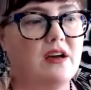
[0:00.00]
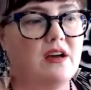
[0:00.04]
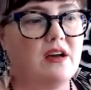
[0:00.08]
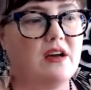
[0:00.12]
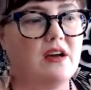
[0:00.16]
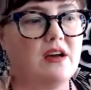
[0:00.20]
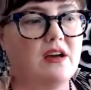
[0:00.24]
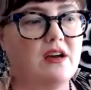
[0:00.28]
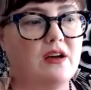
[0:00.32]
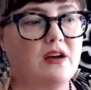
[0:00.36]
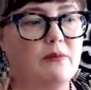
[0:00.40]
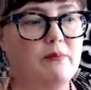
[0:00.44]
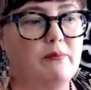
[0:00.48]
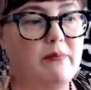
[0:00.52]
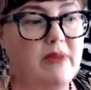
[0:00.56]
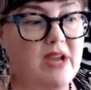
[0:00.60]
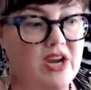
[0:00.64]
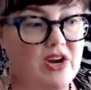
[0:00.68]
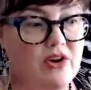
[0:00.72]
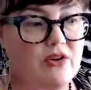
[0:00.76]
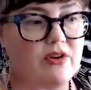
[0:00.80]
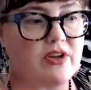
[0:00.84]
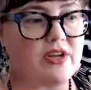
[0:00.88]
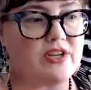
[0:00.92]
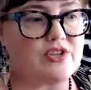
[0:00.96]

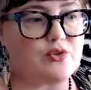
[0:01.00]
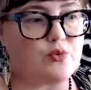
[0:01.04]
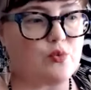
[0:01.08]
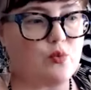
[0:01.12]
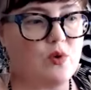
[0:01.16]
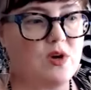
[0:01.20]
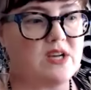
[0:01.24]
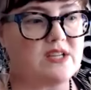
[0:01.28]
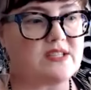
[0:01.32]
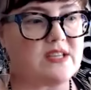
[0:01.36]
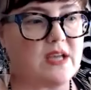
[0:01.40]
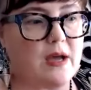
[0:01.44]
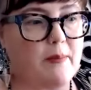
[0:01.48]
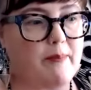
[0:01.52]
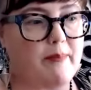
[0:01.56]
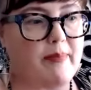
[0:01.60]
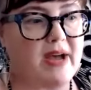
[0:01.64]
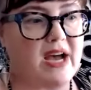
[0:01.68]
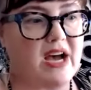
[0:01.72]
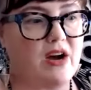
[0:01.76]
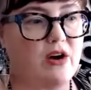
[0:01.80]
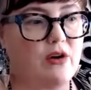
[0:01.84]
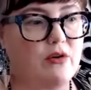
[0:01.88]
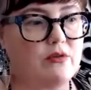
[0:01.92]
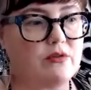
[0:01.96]
marriage was
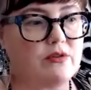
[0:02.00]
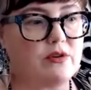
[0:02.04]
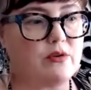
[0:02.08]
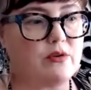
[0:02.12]
about